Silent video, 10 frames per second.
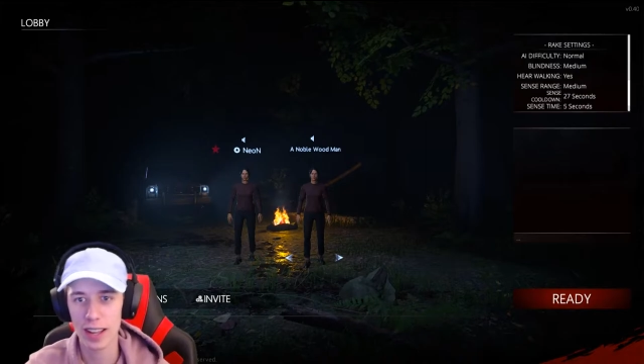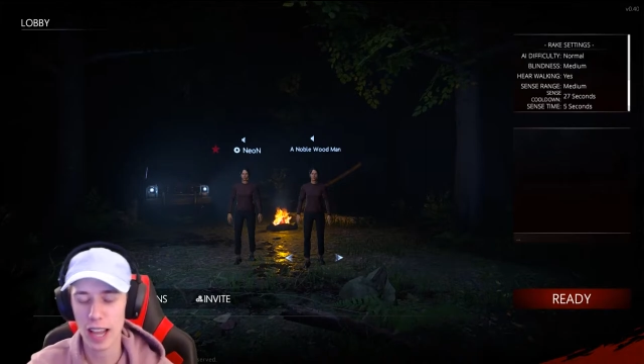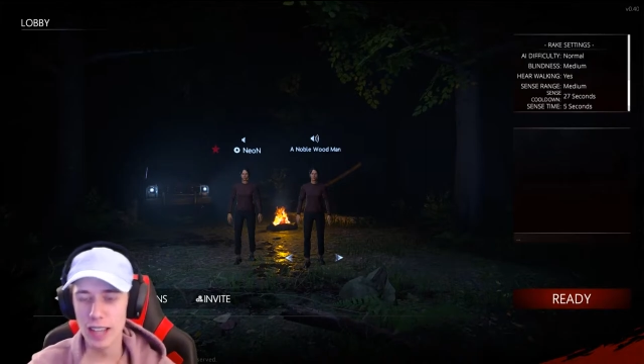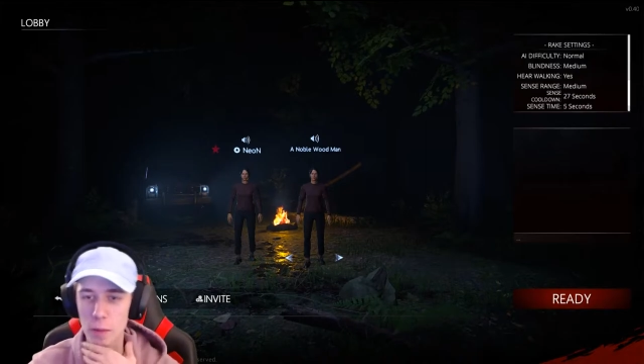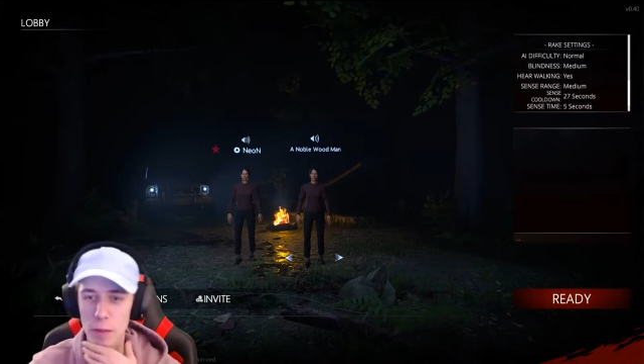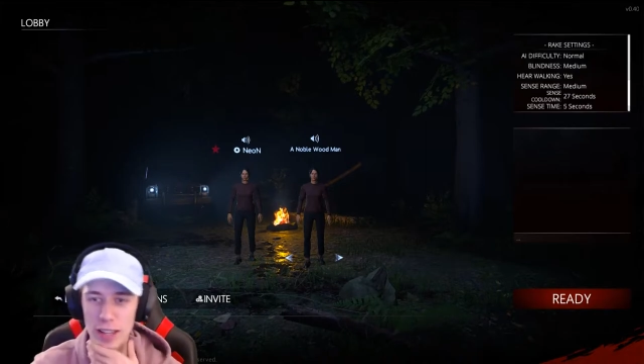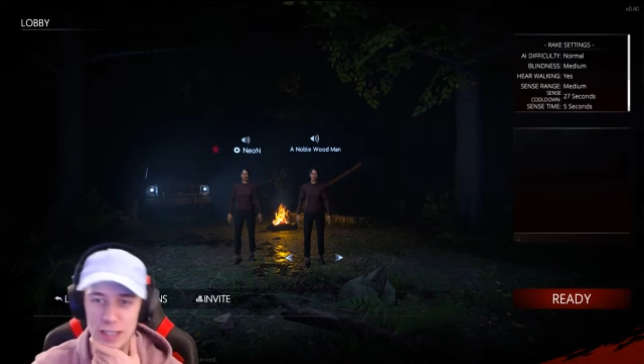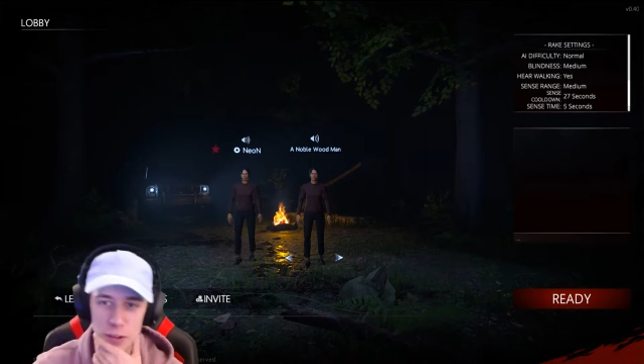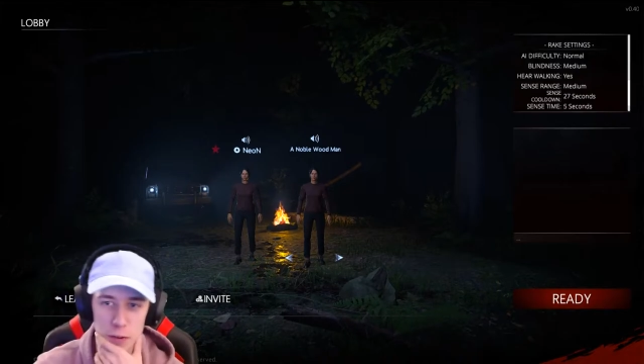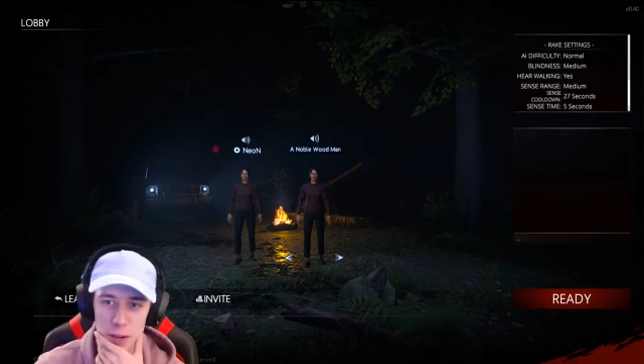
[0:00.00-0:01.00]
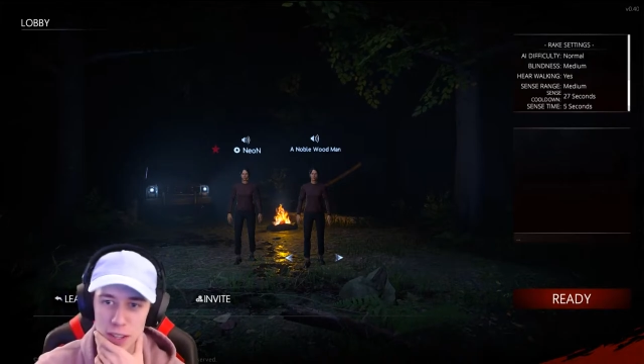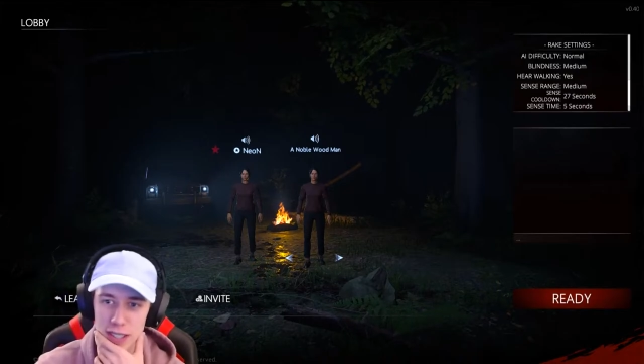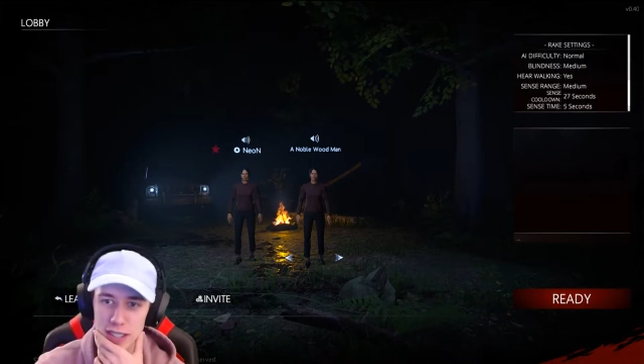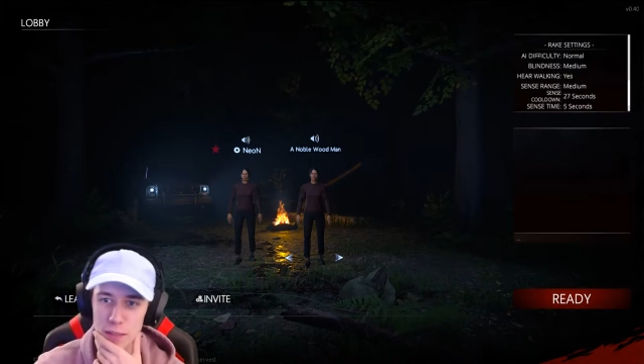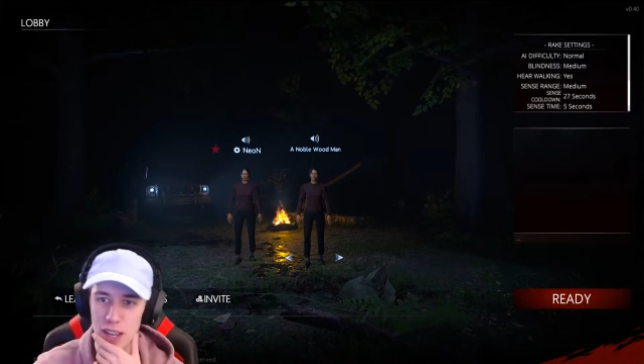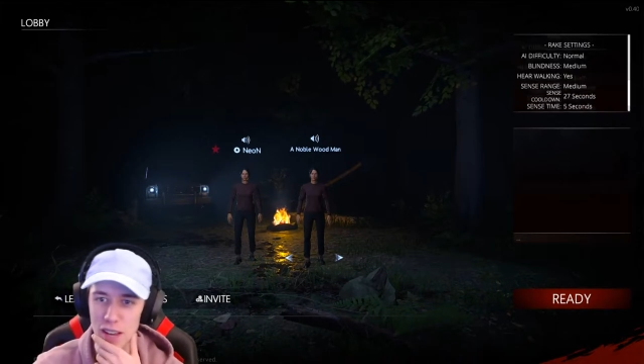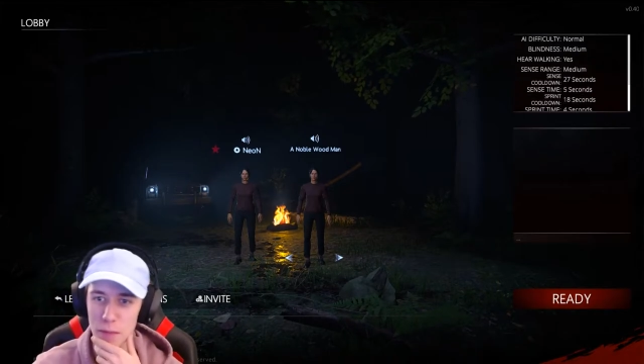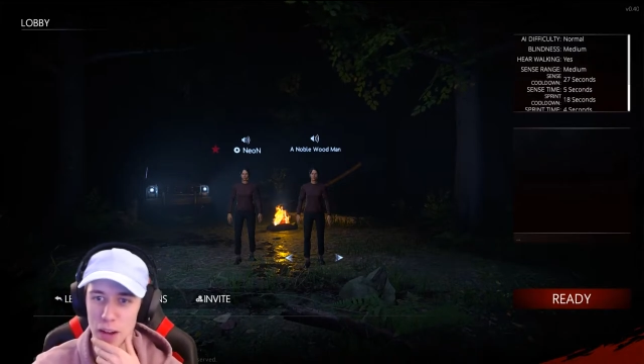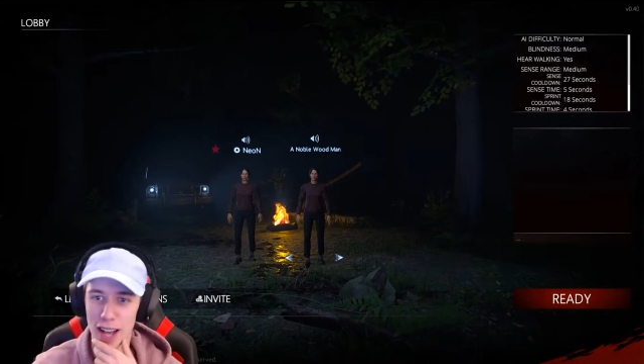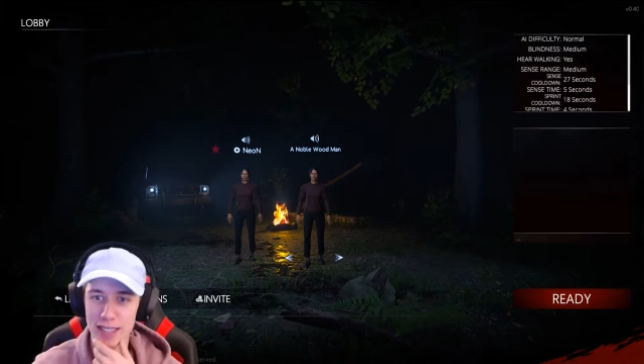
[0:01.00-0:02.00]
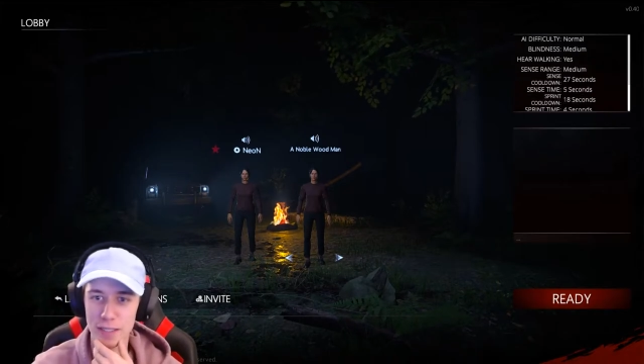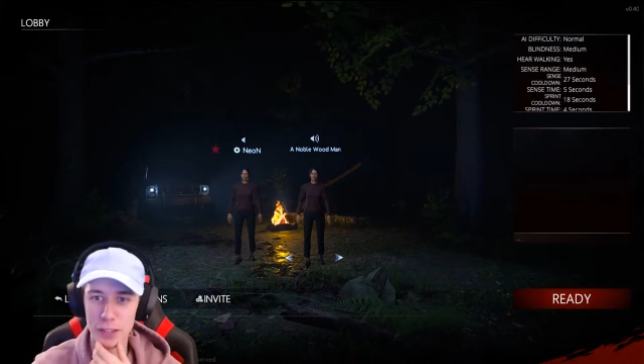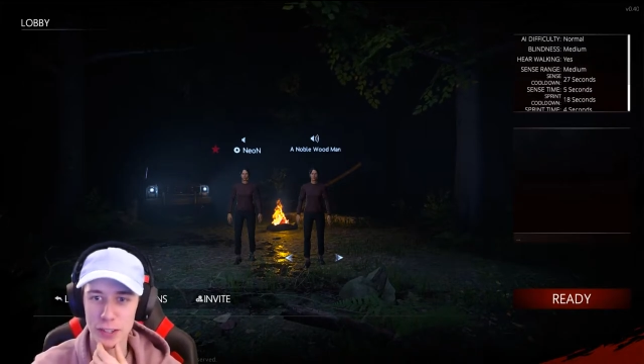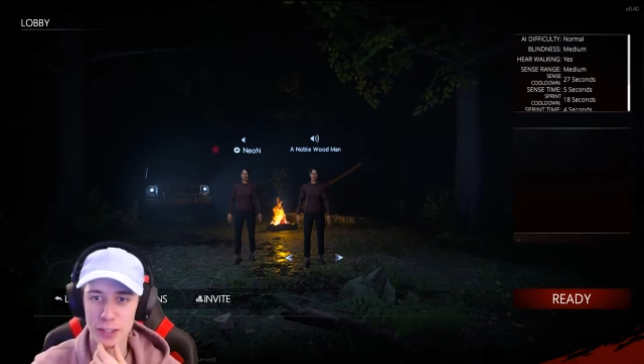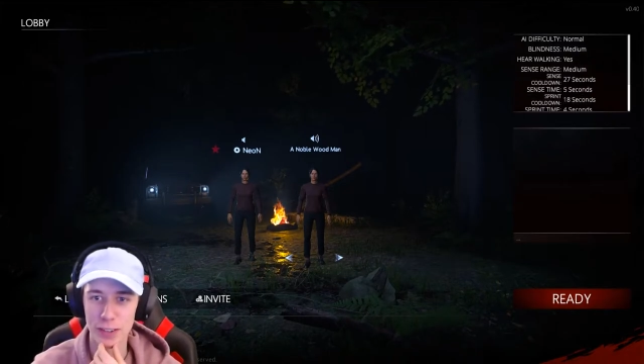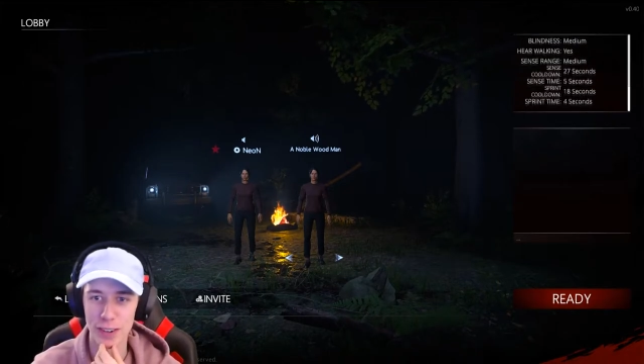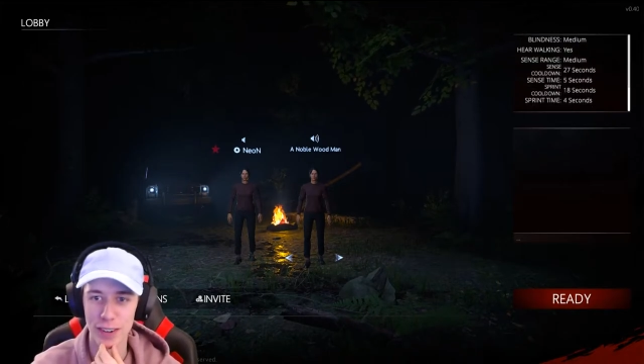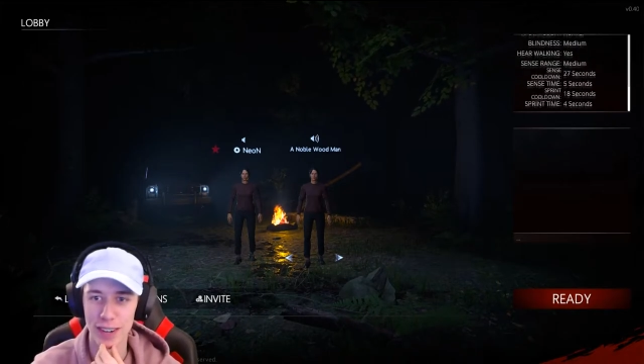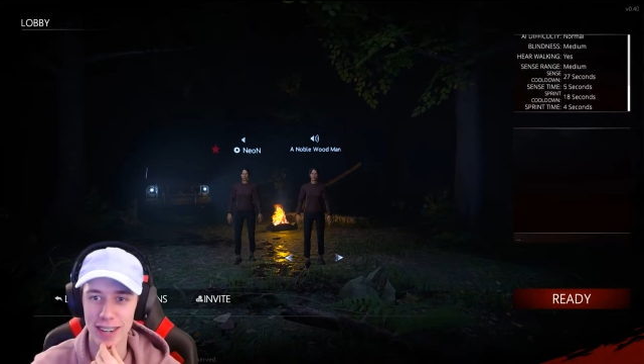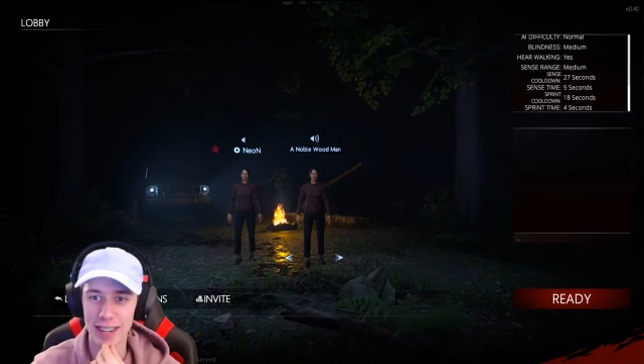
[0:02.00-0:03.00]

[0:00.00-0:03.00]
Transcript: It depends. Do we want this to be impossible or?